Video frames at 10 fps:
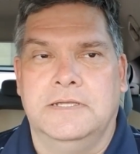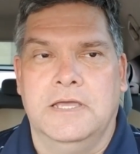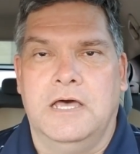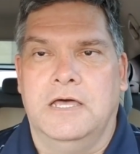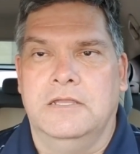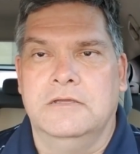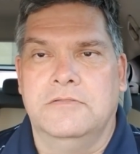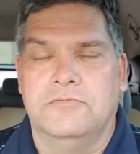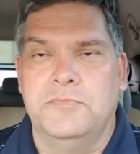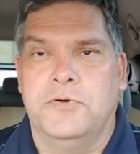God,
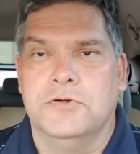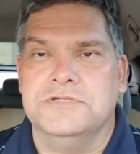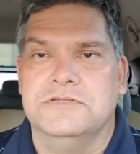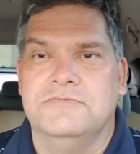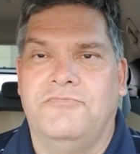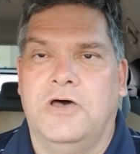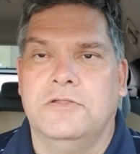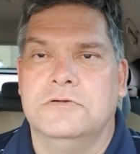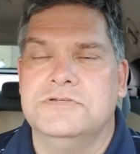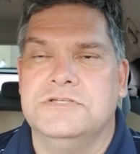three persons.
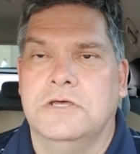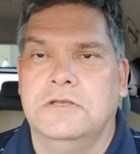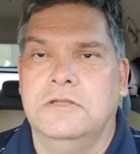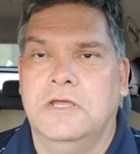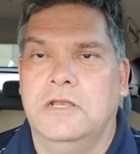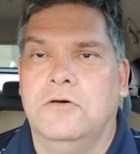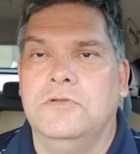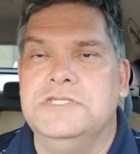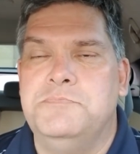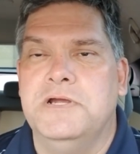Father, Son, and
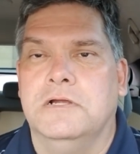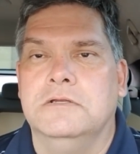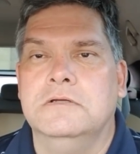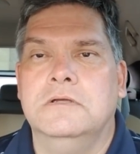Holy Spirit.